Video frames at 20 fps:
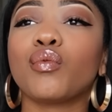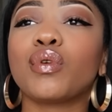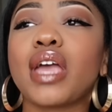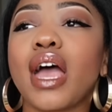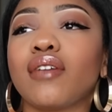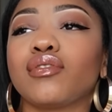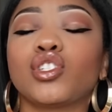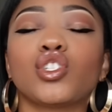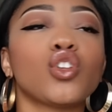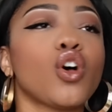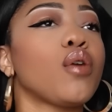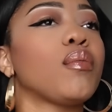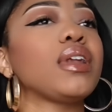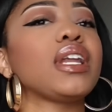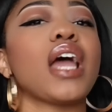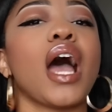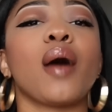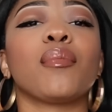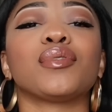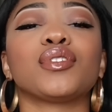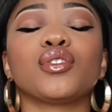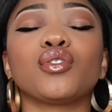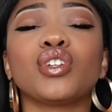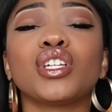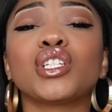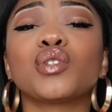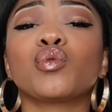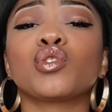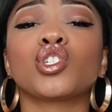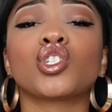we have so many
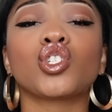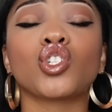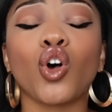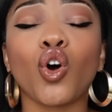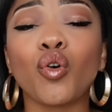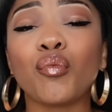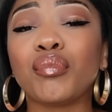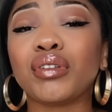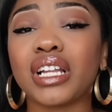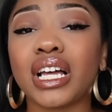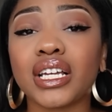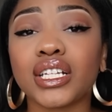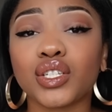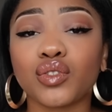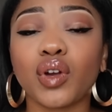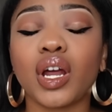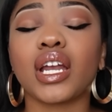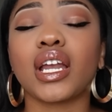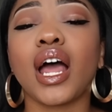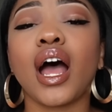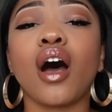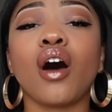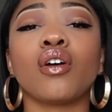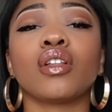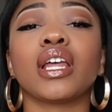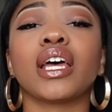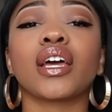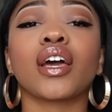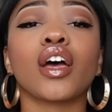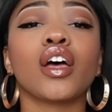opportunities. We're so blessed right now.
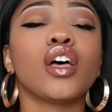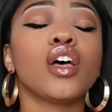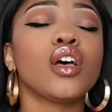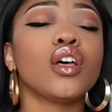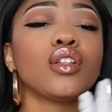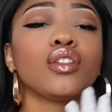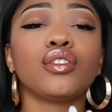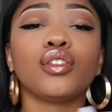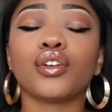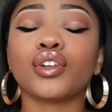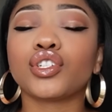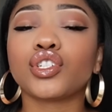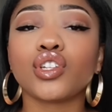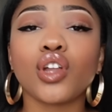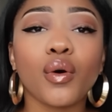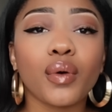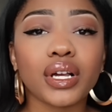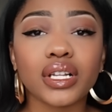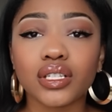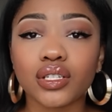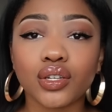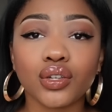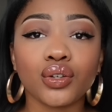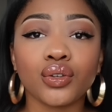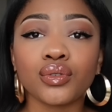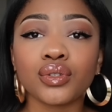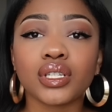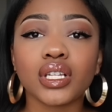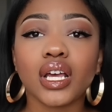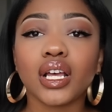Like, there's no
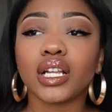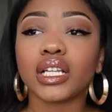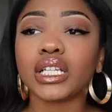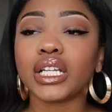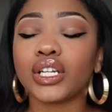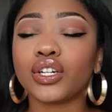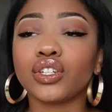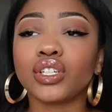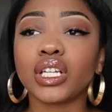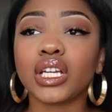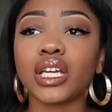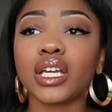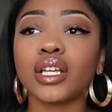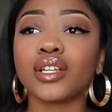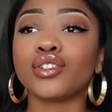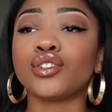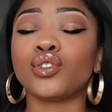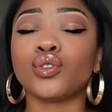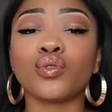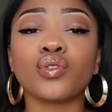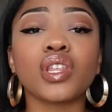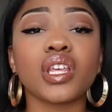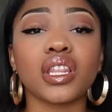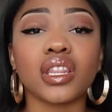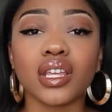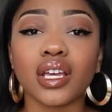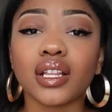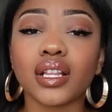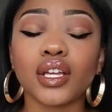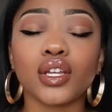excuse. Literally do the
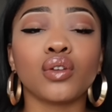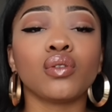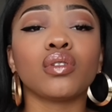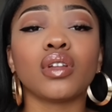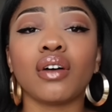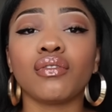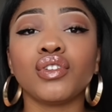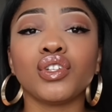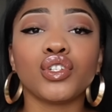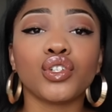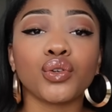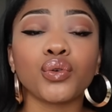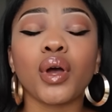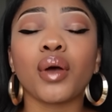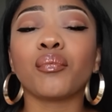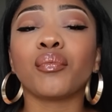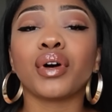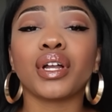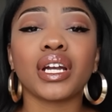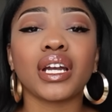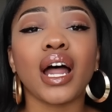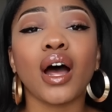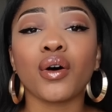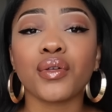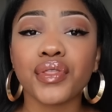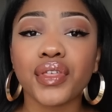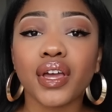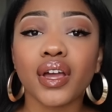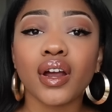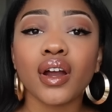thing that you love to do and put it
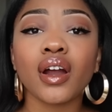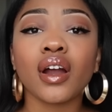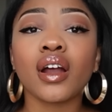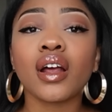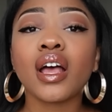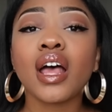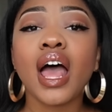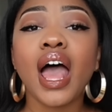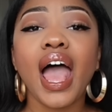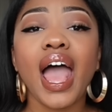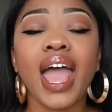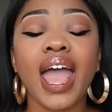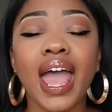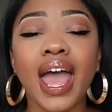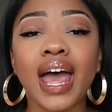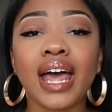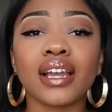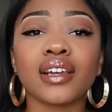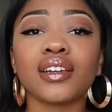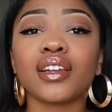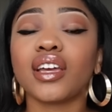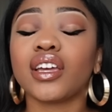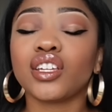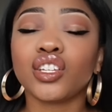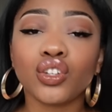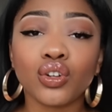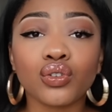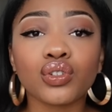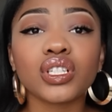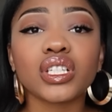out there, and
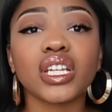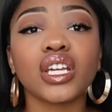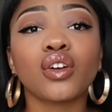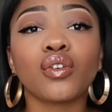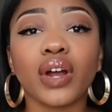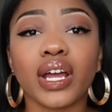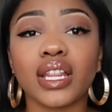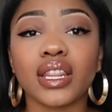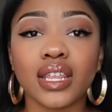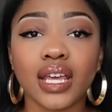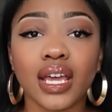you'll see great